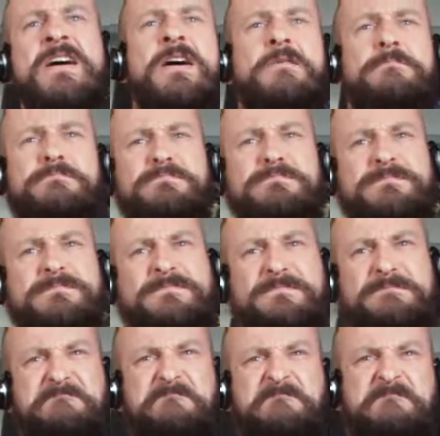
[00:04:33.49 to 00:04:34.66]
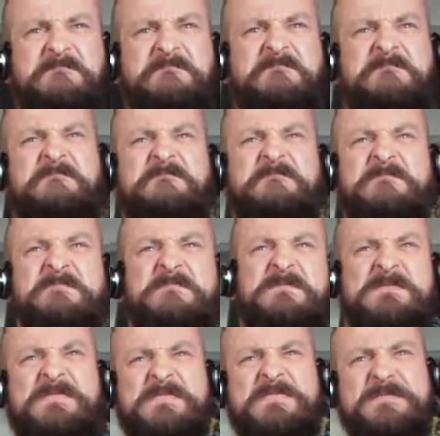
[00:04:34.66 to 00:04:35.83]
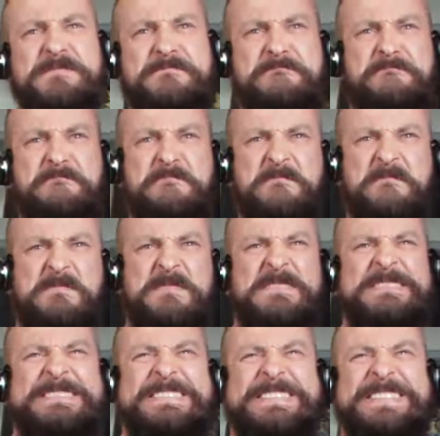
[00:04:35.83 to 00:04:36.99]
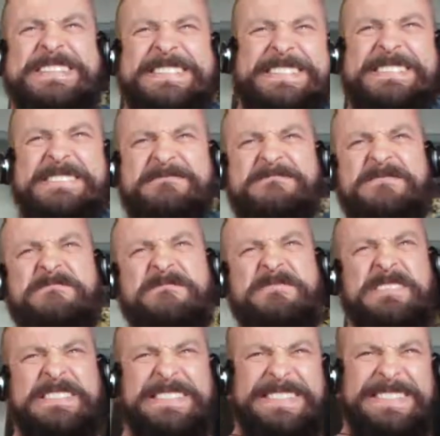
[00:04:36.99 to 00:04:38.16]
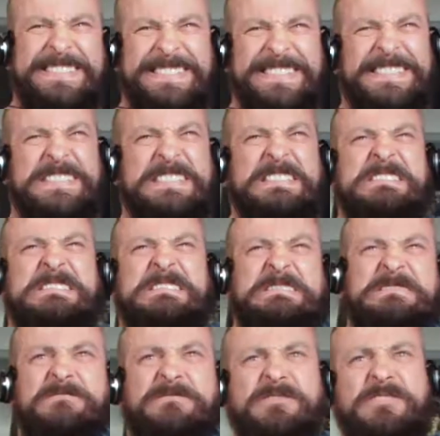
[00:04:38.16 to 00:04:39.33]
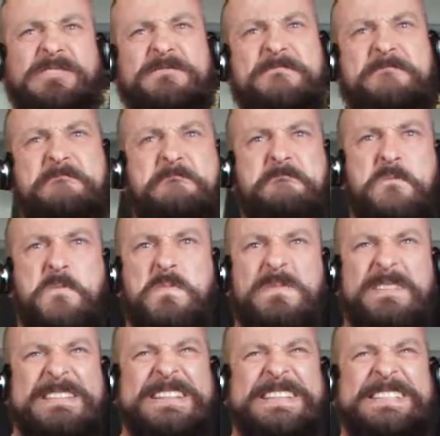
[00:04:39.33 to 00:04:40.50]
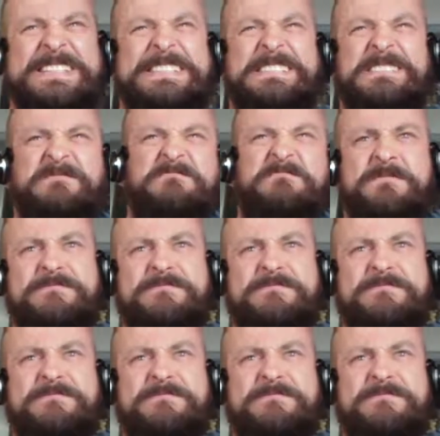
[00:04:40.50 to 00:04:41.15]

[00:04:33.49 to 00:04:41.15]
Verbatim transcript: Yeah, just get on with it and get it done, because life still carries on regardless. Yeah, I've got cancer, so what?